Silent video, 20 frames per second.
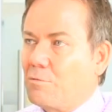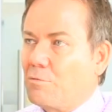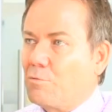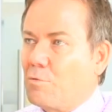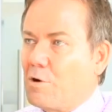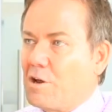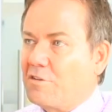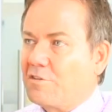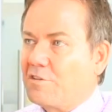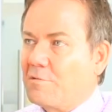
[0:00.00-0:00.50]

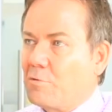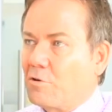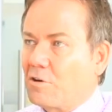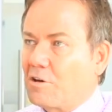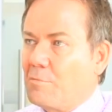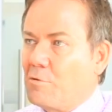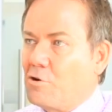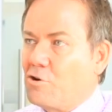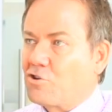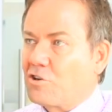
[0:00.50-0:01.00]
reasonable
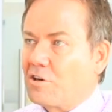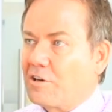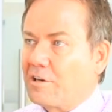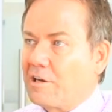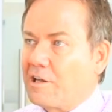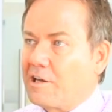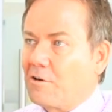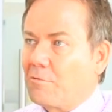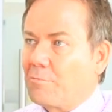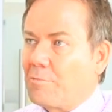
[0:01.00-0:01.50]
commercial and
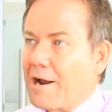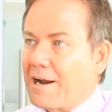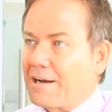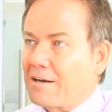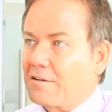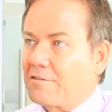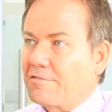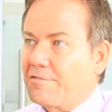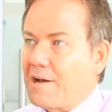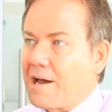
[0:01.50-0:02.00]
legal
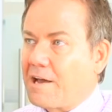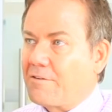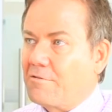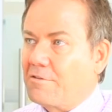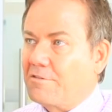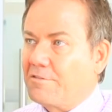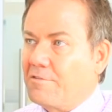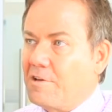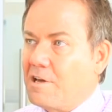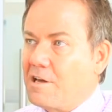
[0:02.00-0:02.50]
practice for
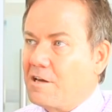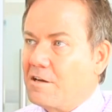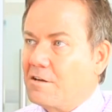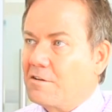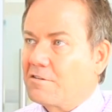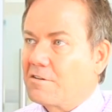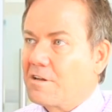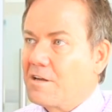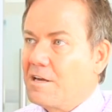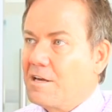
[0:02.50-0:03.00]
hundreds of
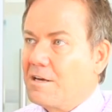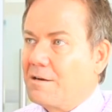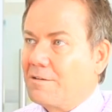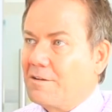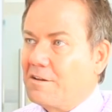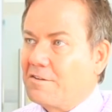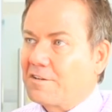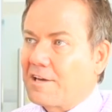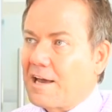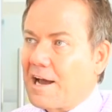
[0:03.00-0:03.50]
years.
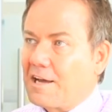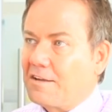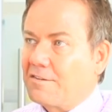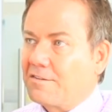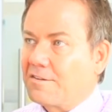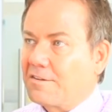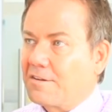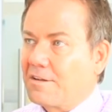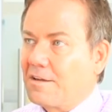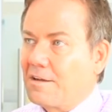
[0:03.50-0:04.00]
This
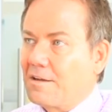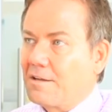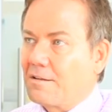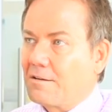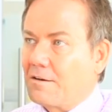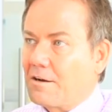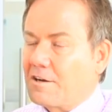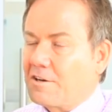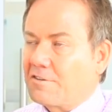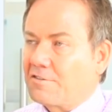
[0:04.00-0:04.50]
case
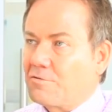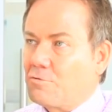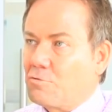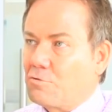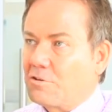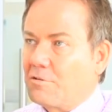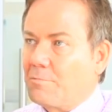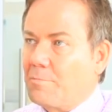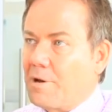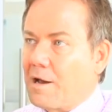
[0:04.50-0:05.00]
that I just
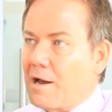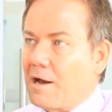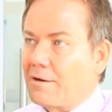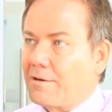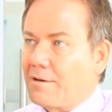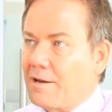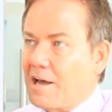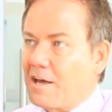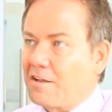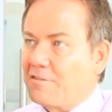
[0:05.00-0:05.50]
talked
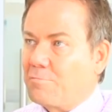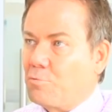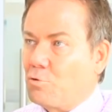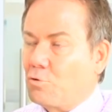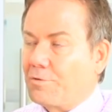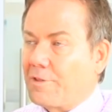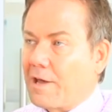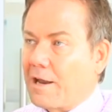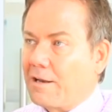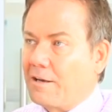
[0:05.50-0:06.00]
about has
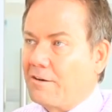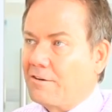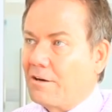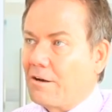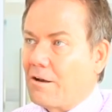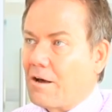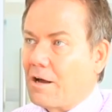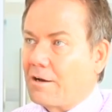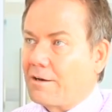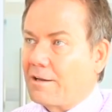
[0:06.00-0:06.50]
brought that into
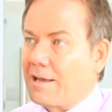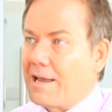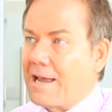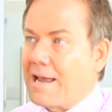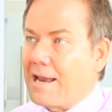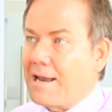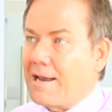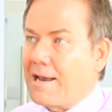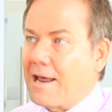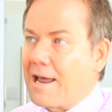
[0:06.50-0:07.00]
light
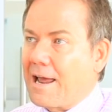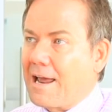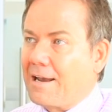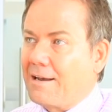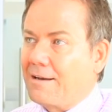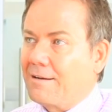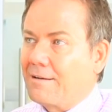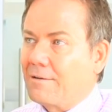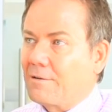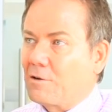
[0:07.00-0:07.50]
again,
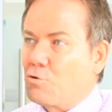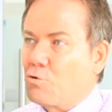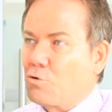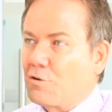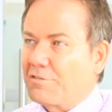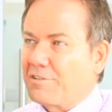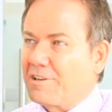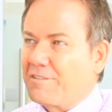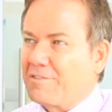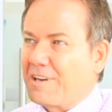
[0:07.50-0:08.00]
and the court
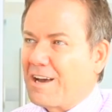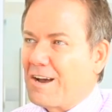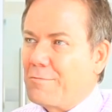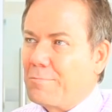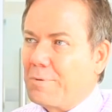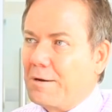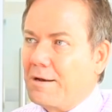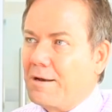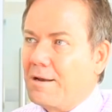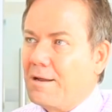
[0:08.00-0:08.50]
has left
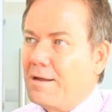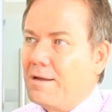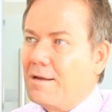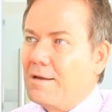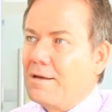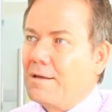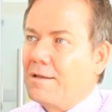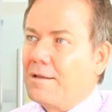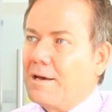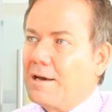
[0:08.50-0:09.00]
open
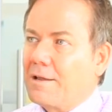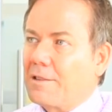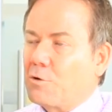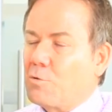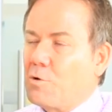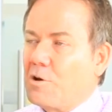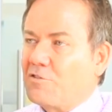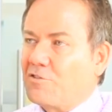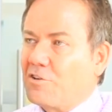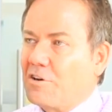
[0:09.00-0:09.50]
the
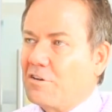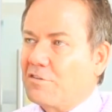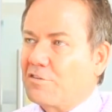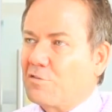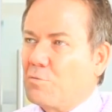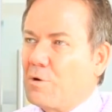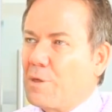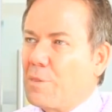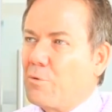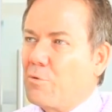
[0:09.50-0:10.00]
question as to
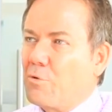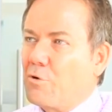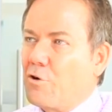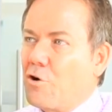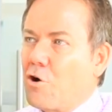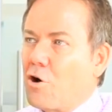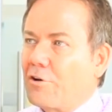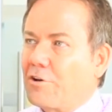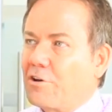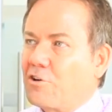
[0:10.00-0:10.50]
whether or
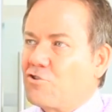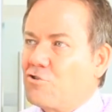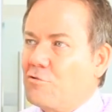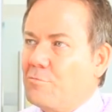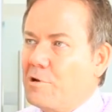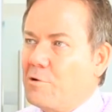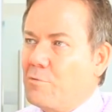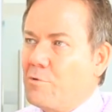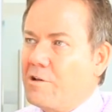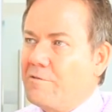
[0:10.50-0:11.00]
not it should
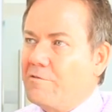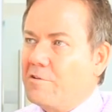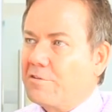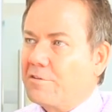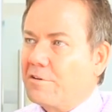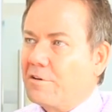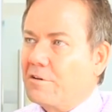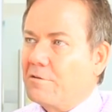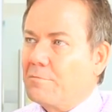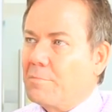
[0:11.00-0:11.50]
be
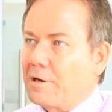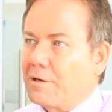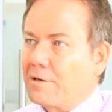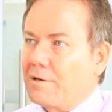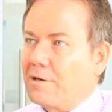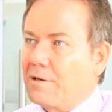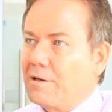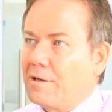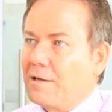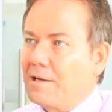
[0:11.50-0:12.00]
revisited, but
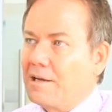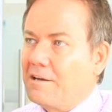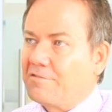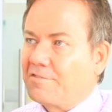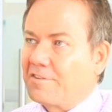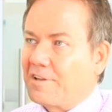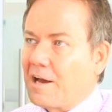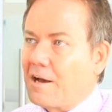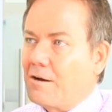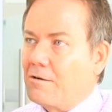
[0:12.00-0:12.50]
if
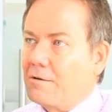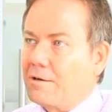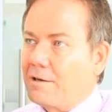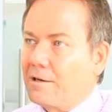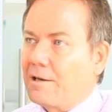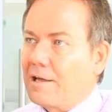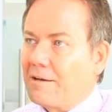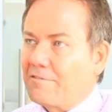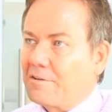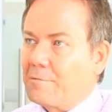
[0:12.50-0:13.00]
so,
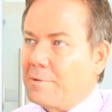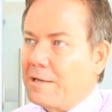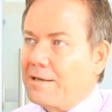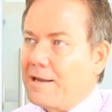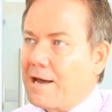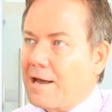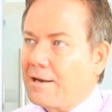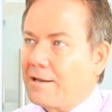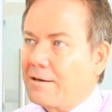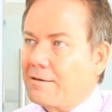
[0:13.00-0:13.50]
it'll have to be
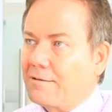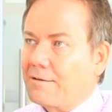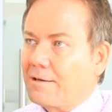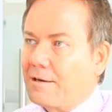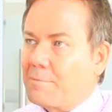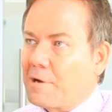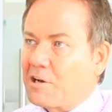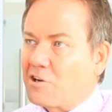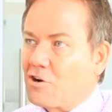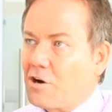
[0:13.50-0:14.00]
done at a
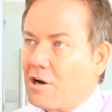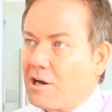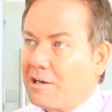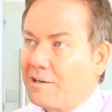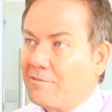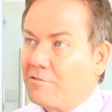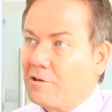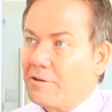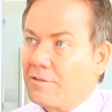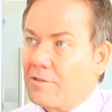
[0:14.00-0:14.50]
much higher
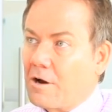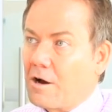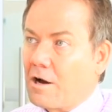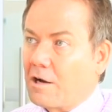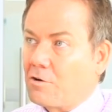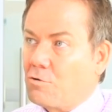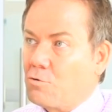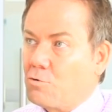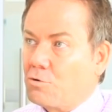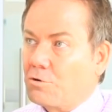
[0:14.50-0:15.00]
level in the High
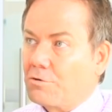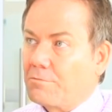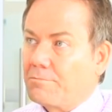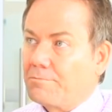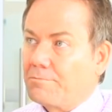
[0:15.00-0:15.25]
Court.